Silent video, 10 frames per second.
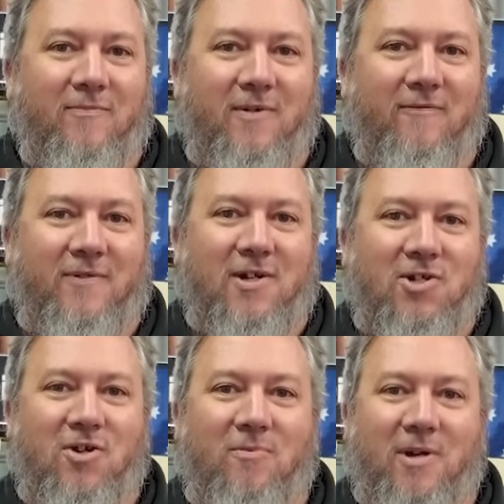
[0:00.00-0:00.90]
with
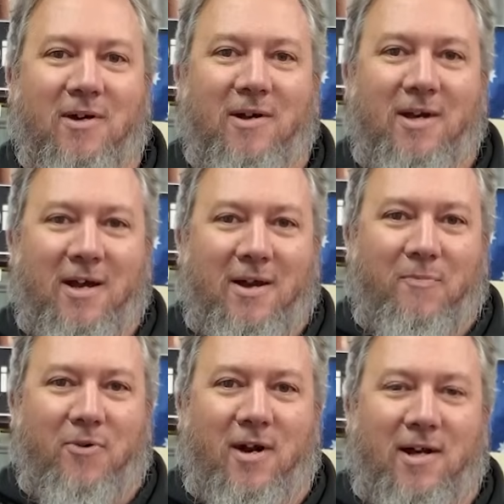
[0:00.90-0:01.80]
consumer
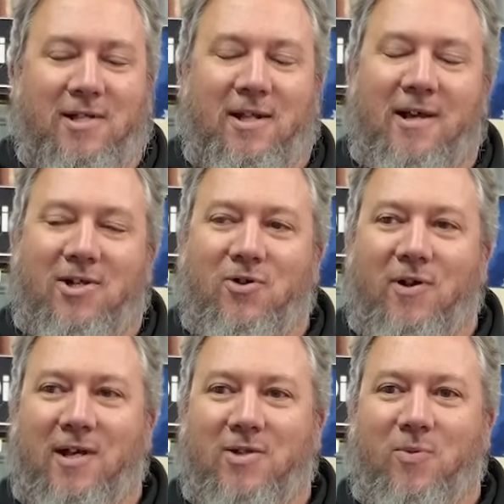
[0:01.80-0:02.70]
products and
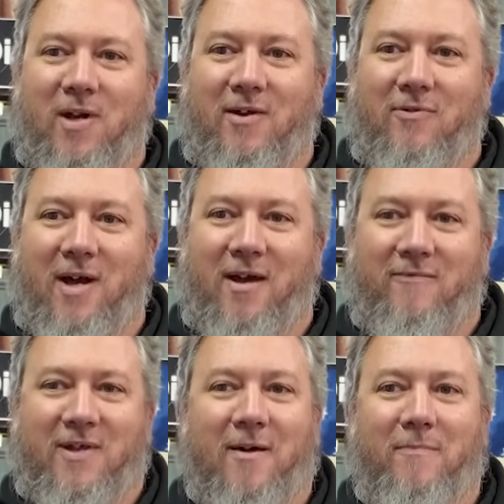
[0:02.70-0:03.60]
electronics, where you
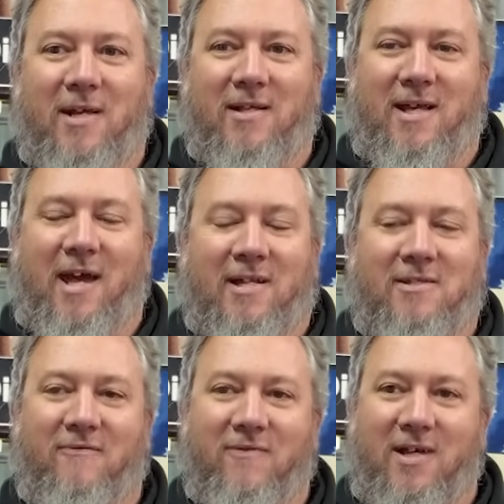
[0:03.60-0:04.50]
have companies
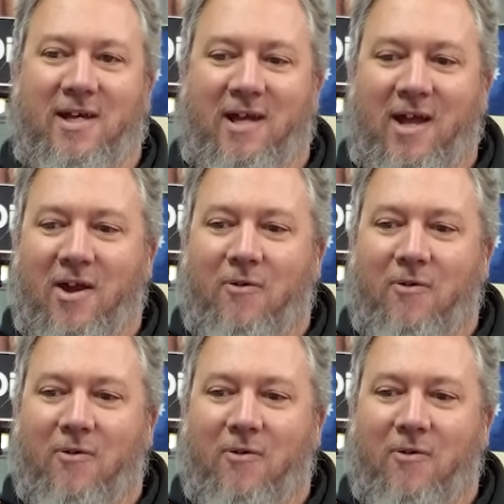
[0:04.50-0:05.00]
actively